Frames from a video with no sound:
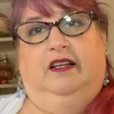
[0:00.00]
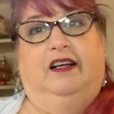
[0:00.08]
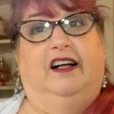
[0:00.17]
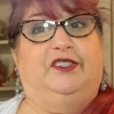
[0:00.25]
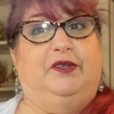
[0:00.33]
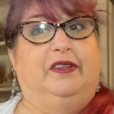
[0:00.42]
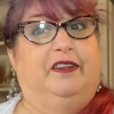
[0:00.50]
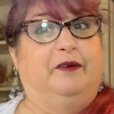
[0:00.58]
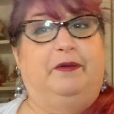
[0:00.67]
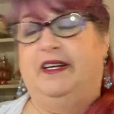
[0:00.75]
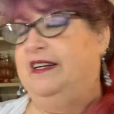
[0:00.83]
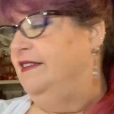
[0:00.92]
I'll do a little
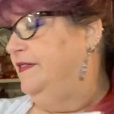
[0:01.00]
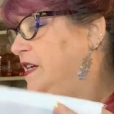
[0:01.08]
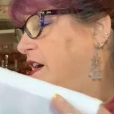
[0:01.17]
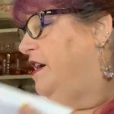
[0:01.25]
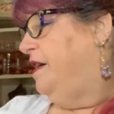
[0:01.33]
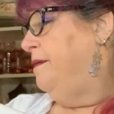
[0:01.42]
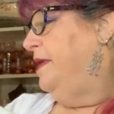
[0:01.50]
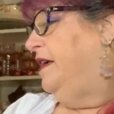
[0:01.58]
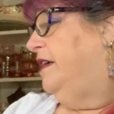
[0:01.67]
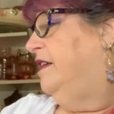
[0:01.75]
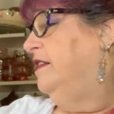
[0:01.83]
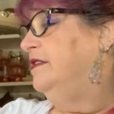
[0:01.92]
bit at a time,
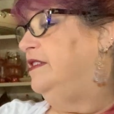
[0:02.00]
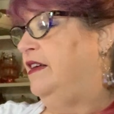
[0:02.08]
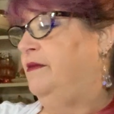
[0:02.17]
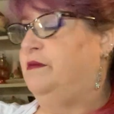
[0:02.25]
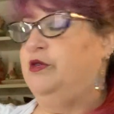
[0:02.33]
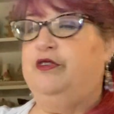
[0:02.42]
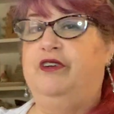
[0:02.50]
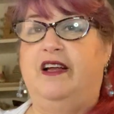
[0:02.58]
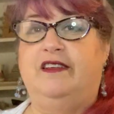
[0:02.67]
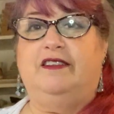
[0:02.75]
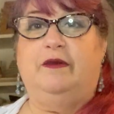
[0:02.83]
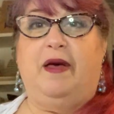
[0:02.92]
and I'm sure
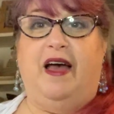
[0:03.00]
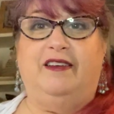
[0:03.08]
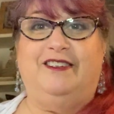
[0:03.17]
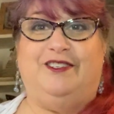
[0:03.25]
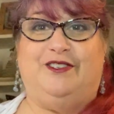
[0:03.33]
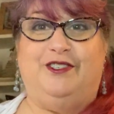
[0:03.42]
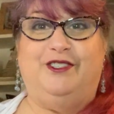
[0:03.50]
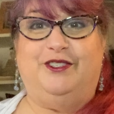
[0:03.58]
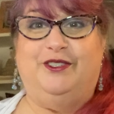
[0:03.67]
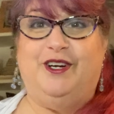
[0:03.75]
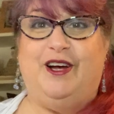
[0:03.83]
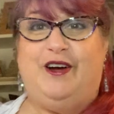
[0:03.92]
as the pandas start to
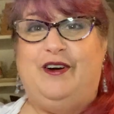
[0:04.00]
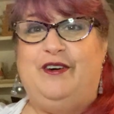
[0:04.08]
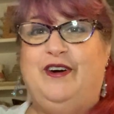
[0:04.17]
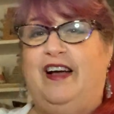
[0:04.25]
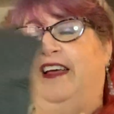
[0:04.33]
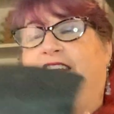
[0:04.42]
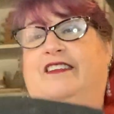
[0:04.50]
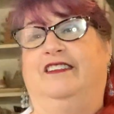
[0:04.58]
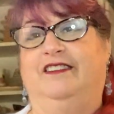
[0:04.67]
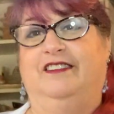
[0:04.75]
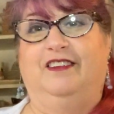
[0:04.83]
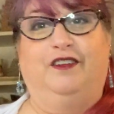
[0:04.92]
grow
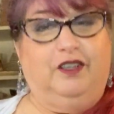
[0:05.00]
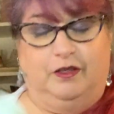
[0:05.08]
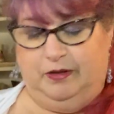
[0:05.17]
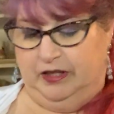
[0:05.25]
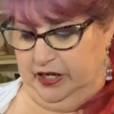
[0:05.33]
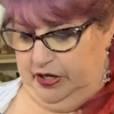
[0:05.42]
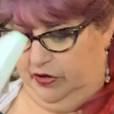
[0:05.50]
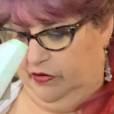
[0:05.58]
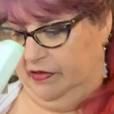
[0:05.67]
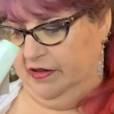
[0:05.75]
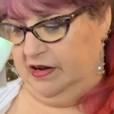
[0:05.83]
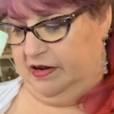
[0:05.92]
and look really
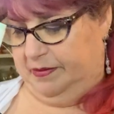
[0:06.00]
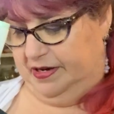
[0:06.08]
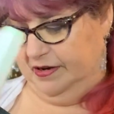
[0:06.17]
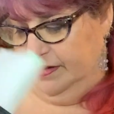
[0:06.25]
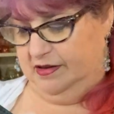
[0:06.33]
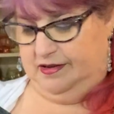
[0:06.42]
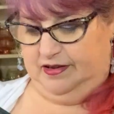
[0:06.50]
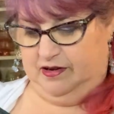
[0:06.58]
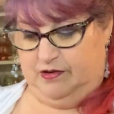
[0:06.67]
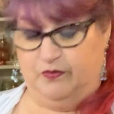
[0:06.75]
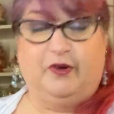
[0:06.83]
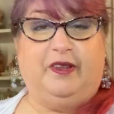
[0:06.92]
cute, then I'm gonna,
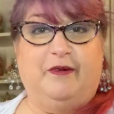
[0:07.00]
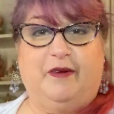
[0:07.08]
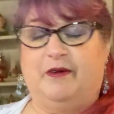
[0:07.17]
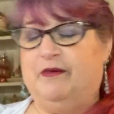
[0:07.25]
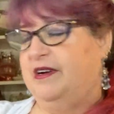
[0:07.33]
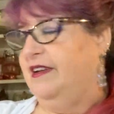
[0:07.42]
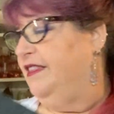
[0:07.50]
really want to work on